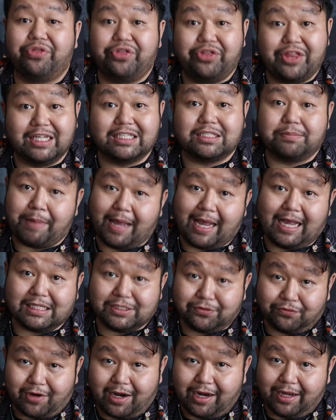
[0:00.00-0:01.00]
this
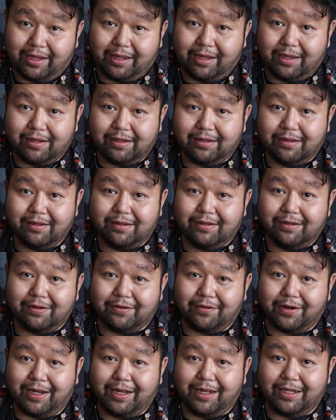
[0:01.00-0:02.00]
past Friday,
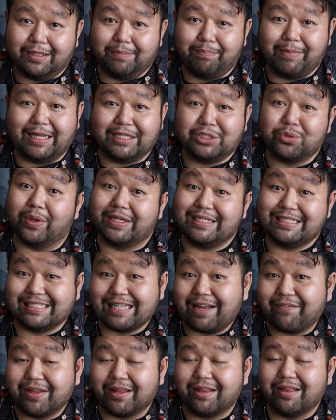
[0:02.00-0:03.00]
right? May
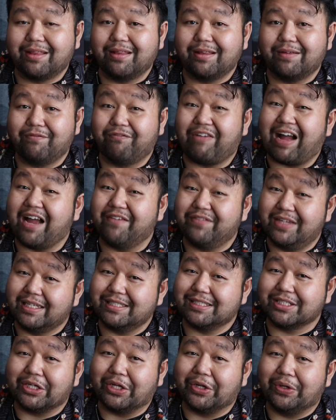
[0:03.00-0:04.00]
27th, 5
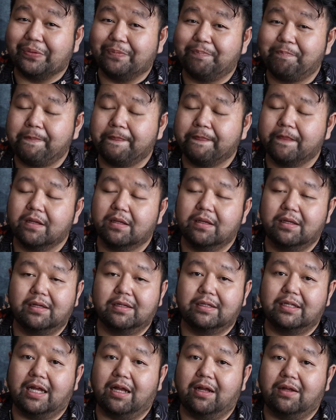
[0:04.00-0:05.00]
days ago.
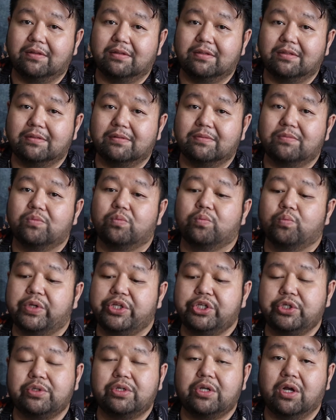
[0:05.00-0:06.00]
Now,
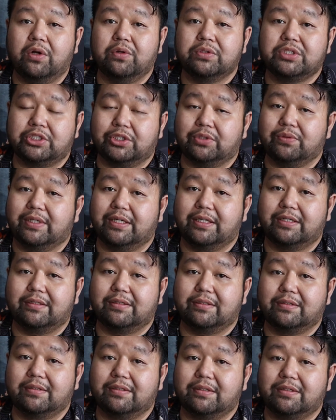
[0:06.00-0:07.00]
when you go to it,
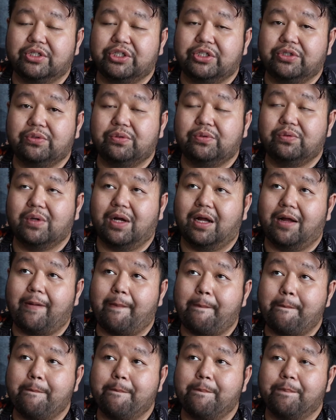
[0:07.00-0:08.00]

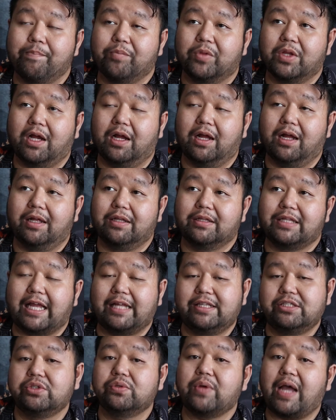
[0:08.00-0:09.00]

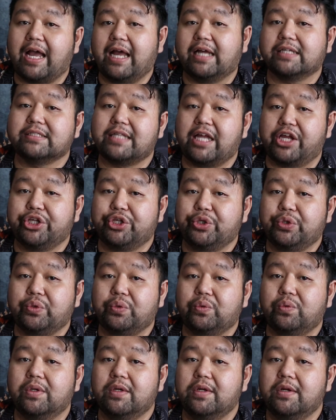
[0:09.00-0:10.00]
they do ask that
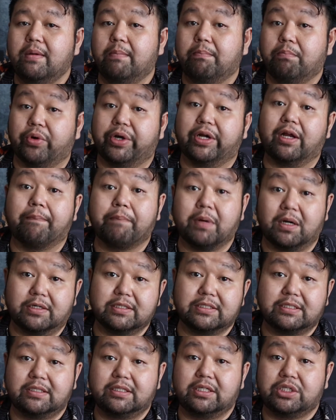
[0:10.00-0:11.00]
you bring a
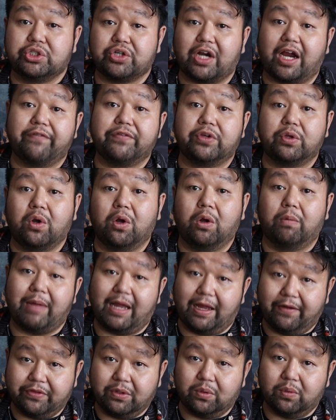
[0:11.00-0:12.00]
person to drive you home
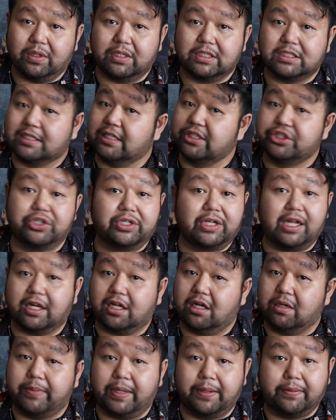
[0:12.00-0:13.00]
afterwards because you're not
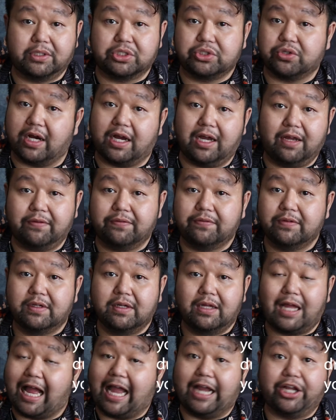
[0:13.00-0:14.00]
going to be able to drive.
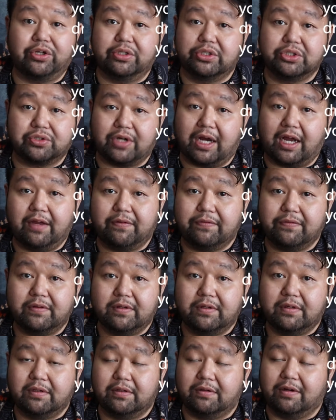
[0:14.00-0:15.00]
I couldn't drive,
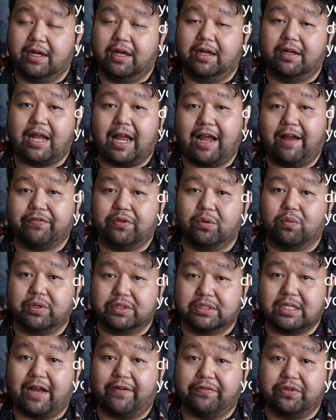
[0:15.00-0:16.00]
right,
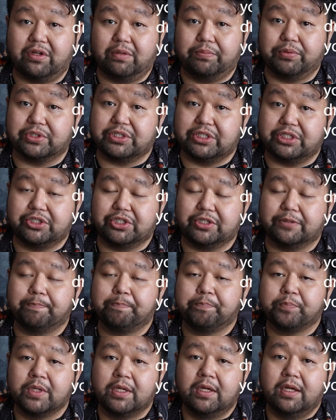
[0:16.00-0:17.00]
afterwards, after the procedure.
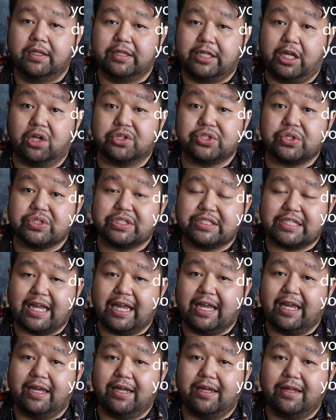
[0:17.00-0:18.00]
They also
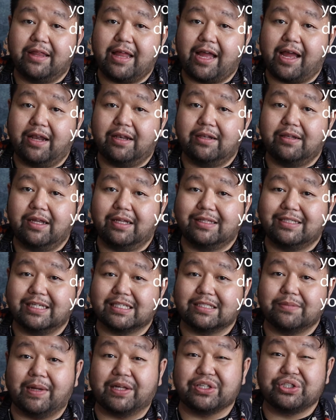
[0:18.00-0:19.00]
say that it
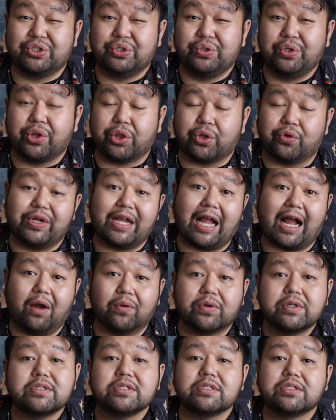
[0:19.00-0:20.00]
takes about 2 to 3
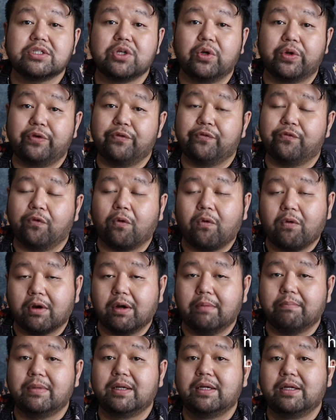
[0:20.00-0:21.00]
hours, so
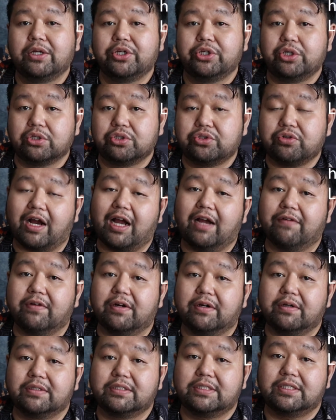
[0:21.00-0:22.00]
inform your
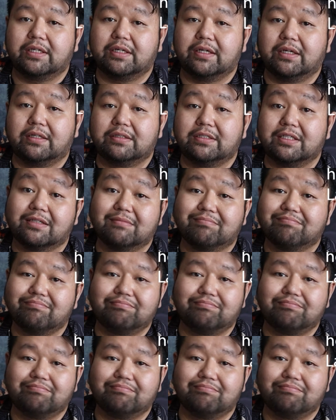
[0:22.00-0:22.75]
driver to